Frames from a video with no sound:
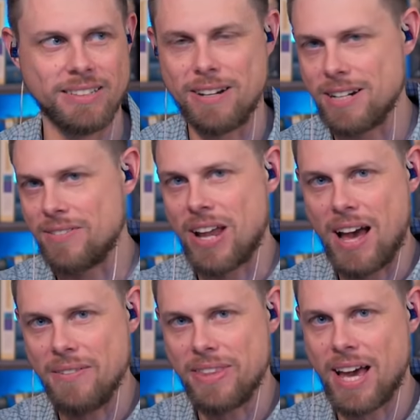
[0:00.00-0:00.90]
they don't
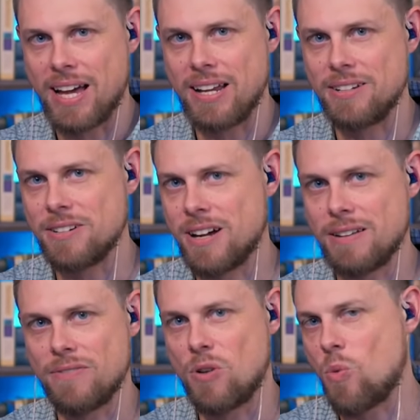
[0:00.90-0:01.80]
even have that and you're
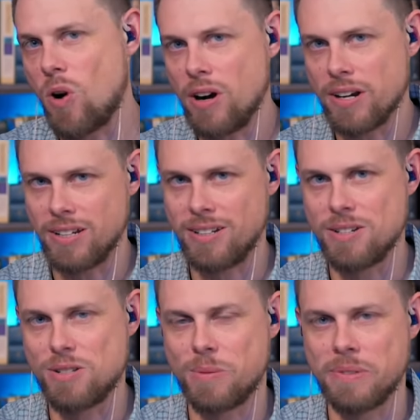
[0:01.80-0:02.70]
not even walking
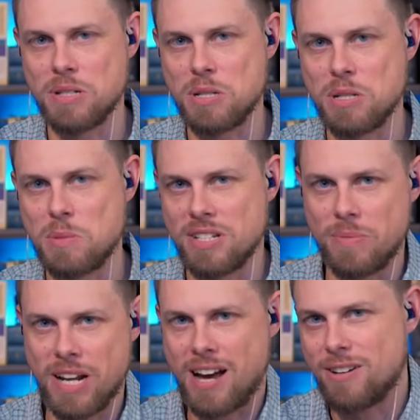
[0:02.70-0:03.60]
in discernment of
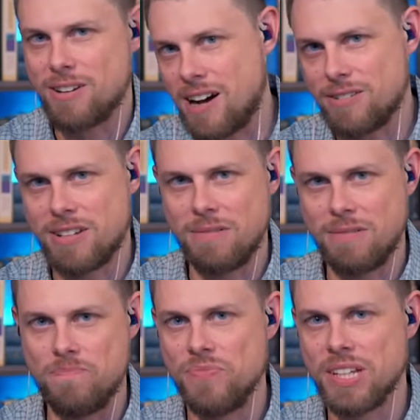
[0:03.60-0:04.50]
spirits? I mean, how
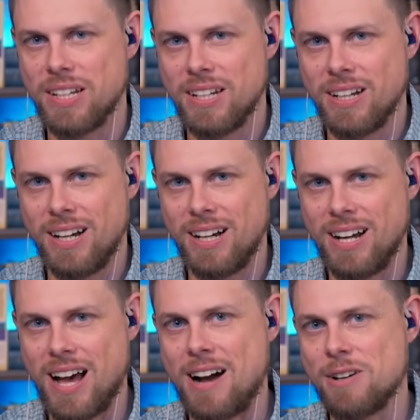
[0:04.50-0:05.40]
can
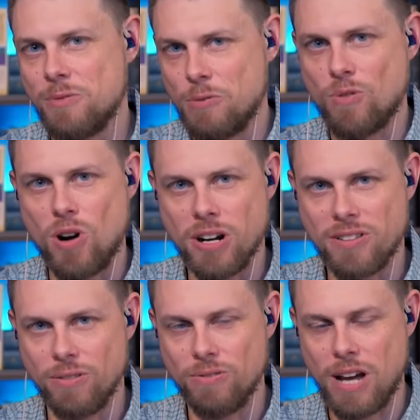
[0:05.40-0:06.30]
we
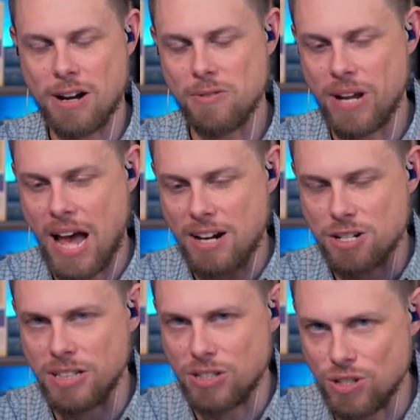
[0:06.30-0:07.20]
walk? How can we
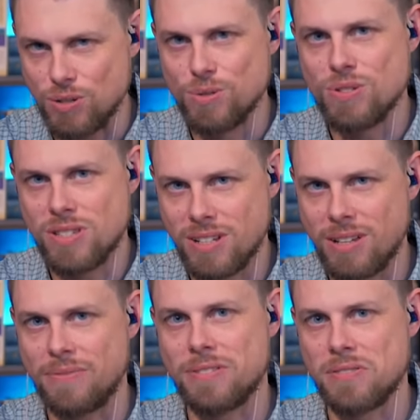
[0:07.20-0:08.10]
actually use
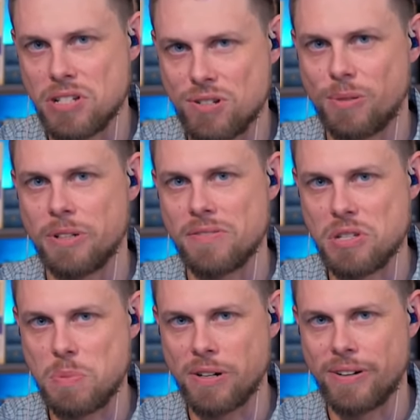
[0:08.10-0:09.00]
the gift of discernment
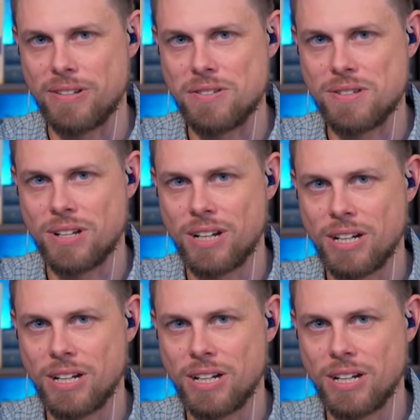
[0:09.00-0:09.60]
of spirits